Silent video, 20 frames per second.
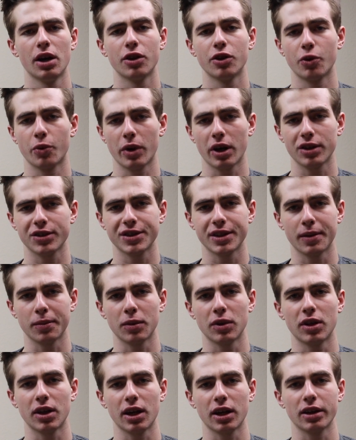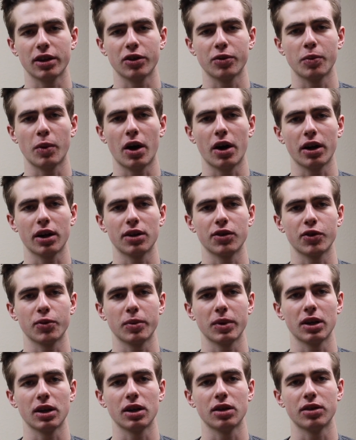direction I'm going to be taking this MOC is going to
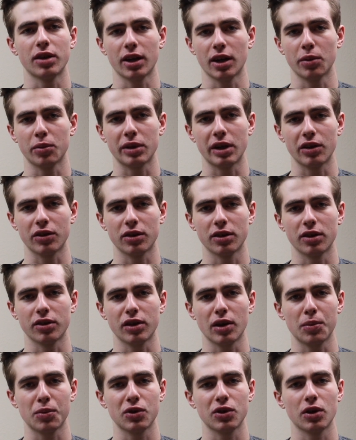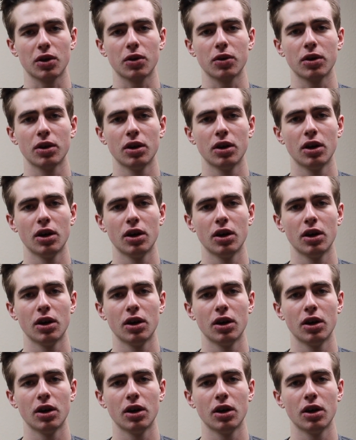be taking place in this episode.